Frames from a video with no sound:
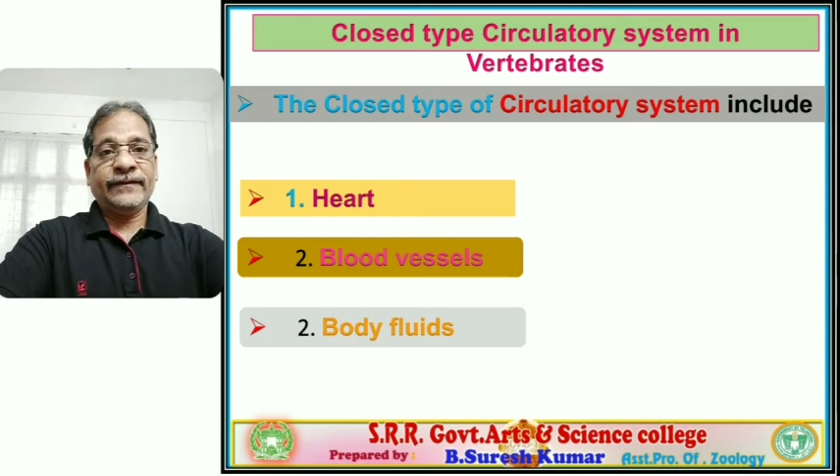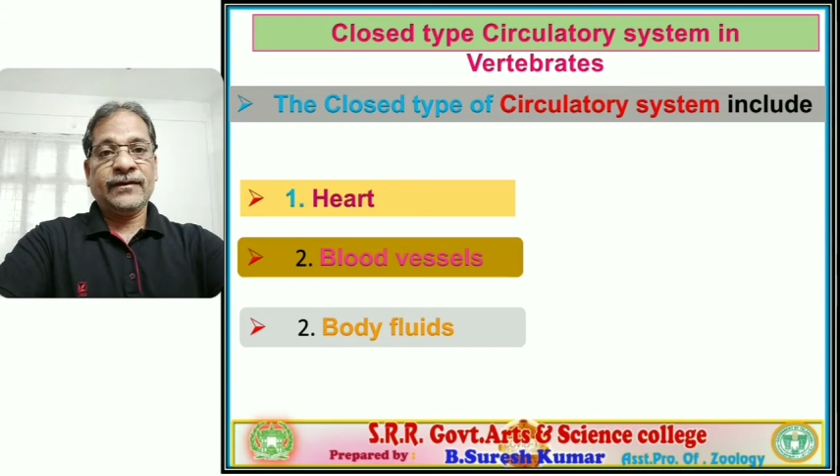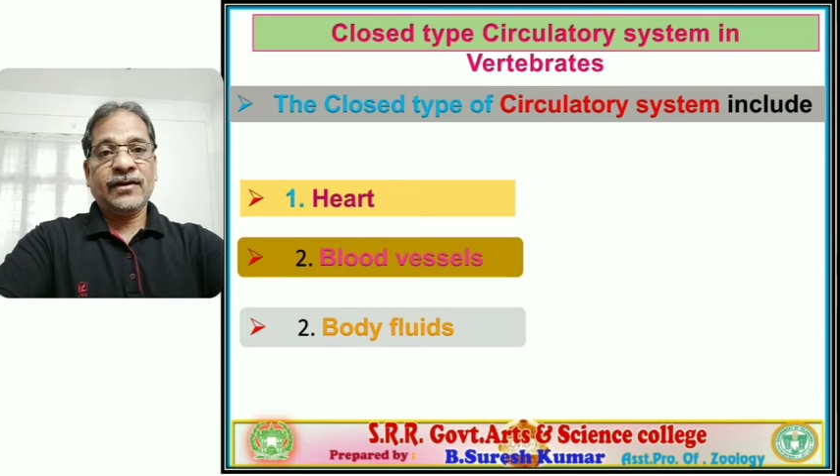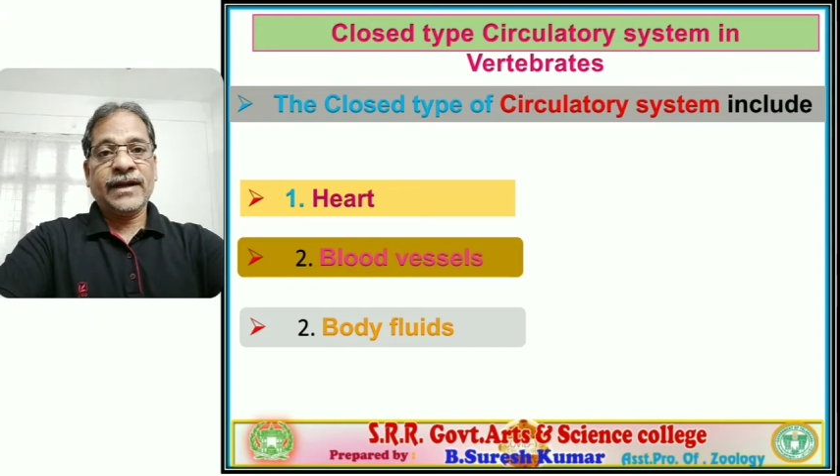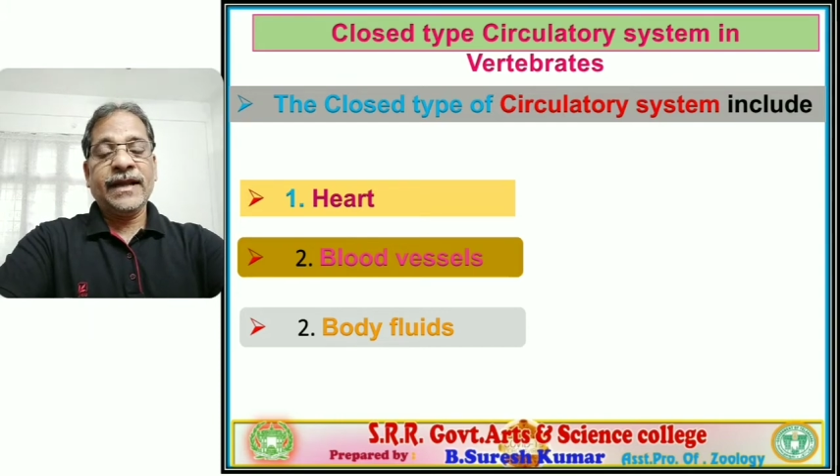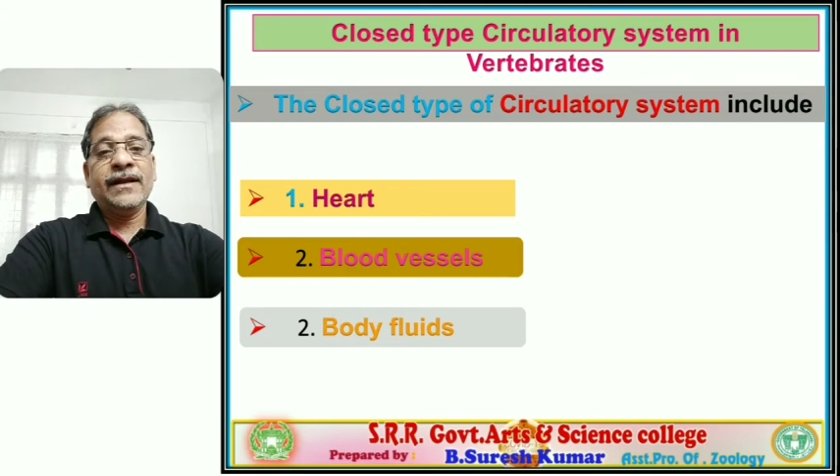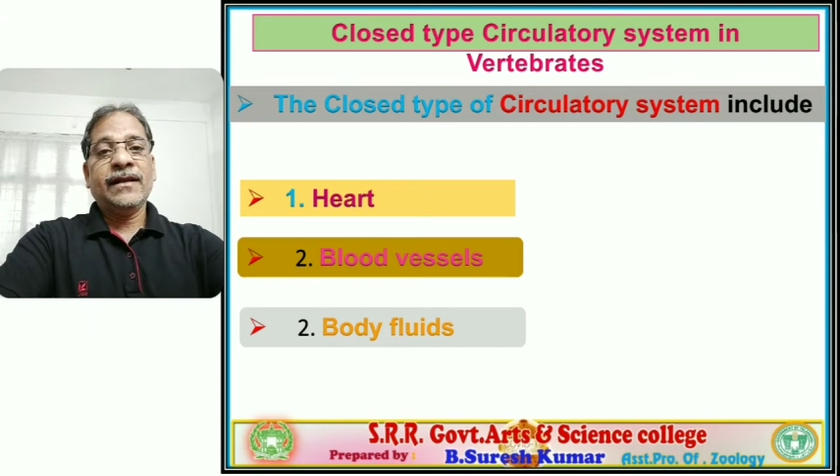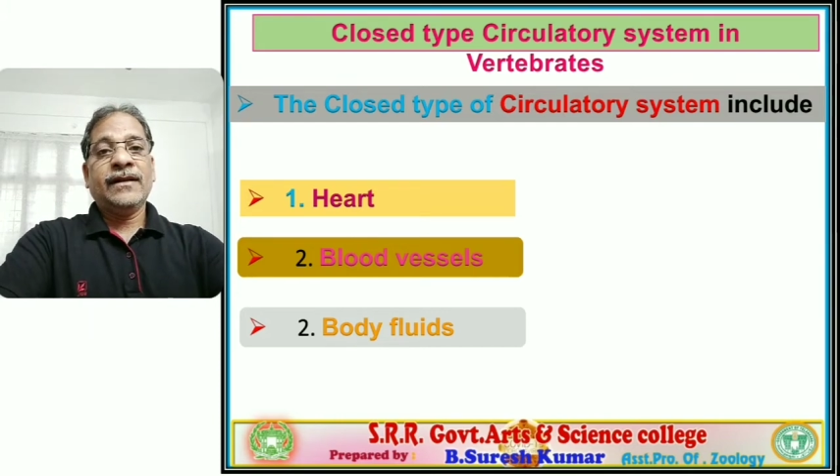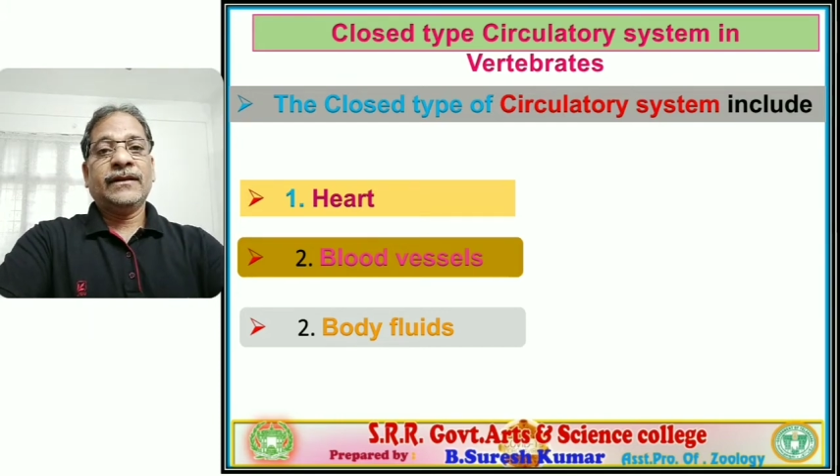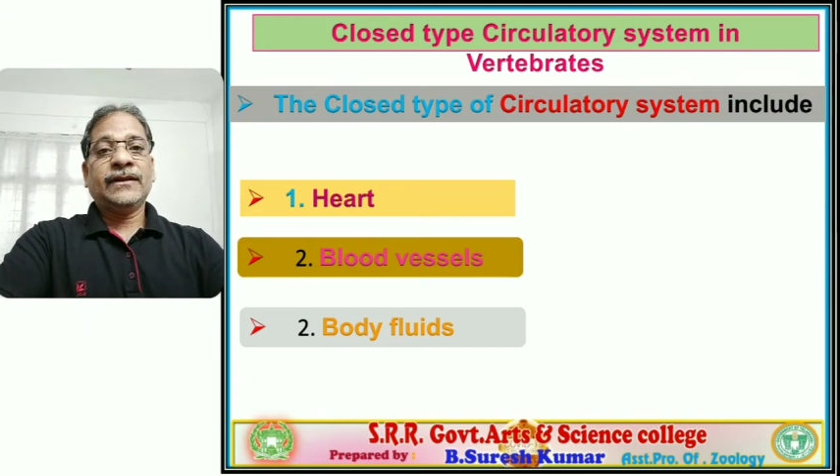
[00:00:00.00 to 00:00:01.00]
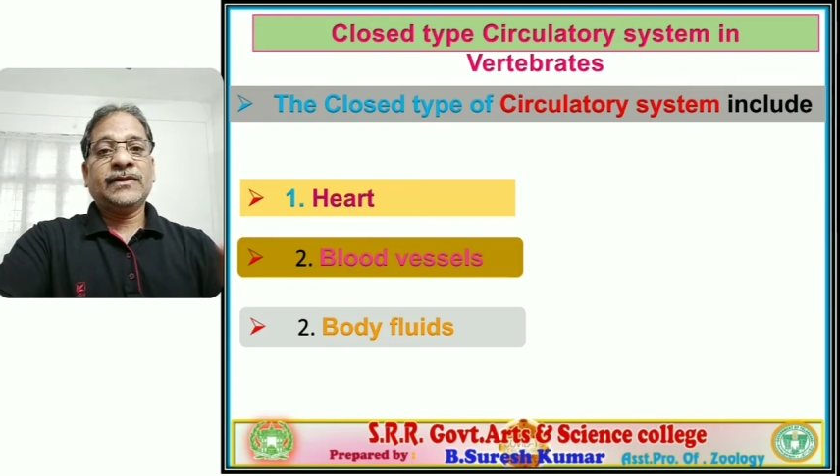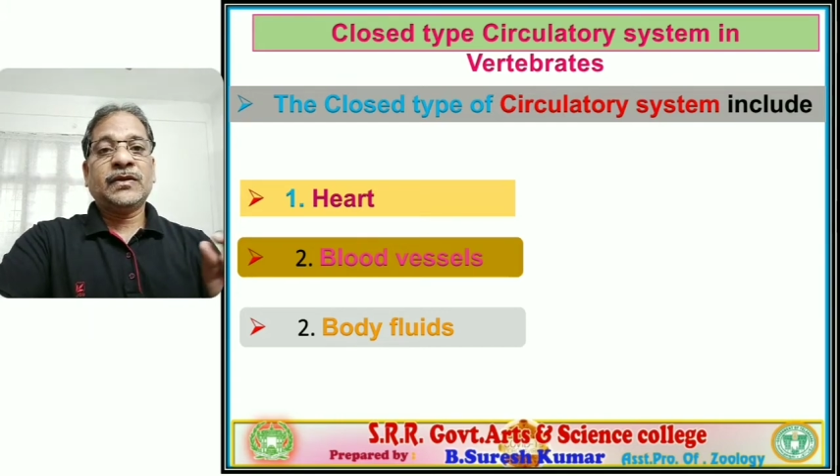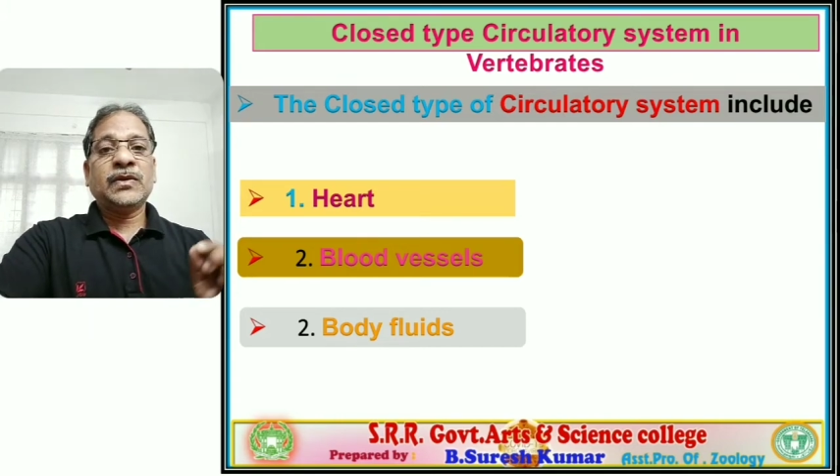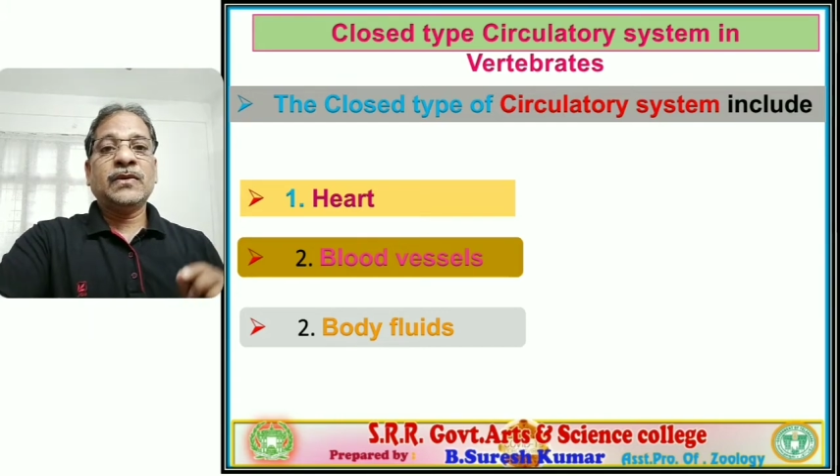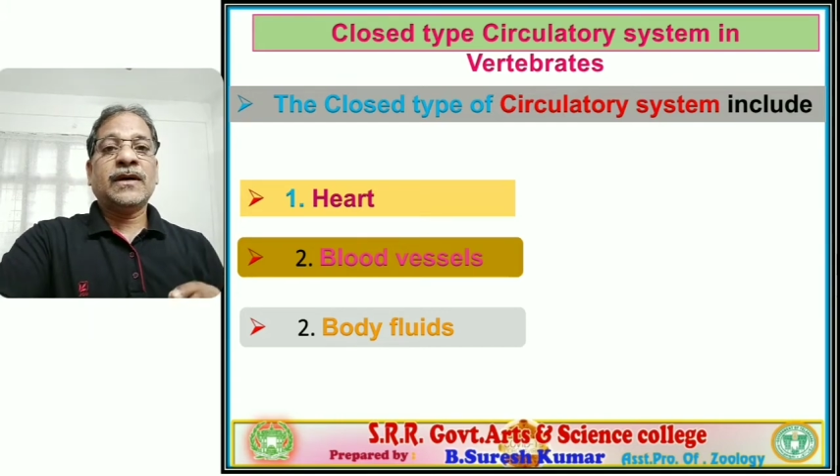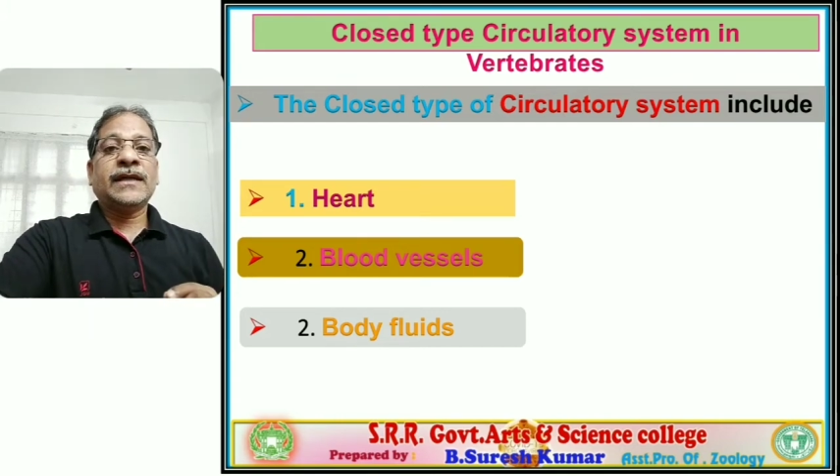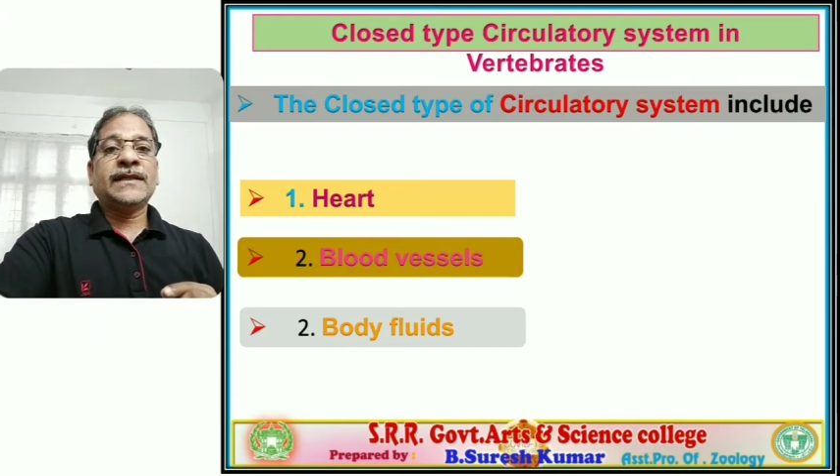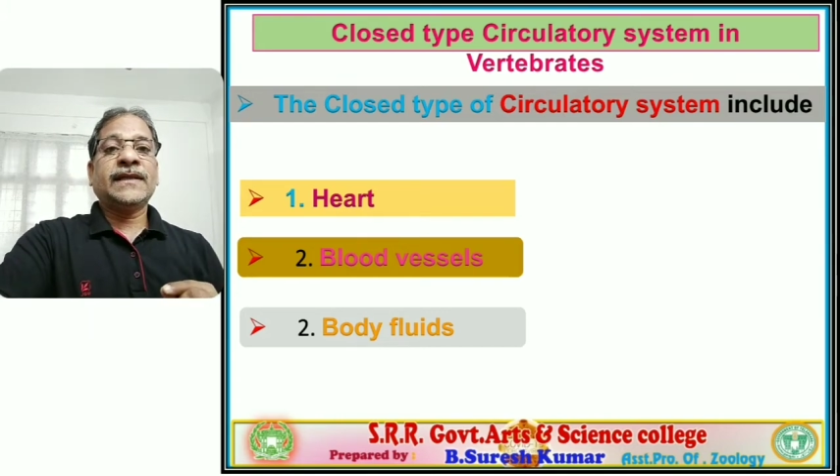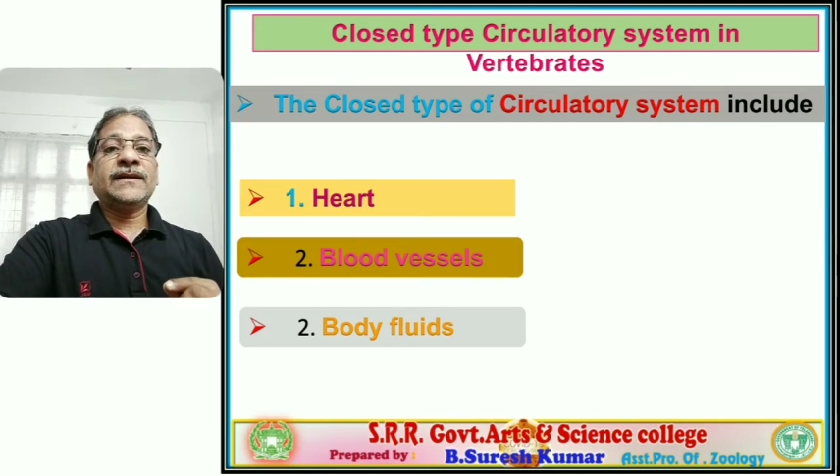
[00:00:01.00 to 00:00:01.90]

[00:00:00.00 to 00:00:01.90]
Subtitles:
Okay, these two are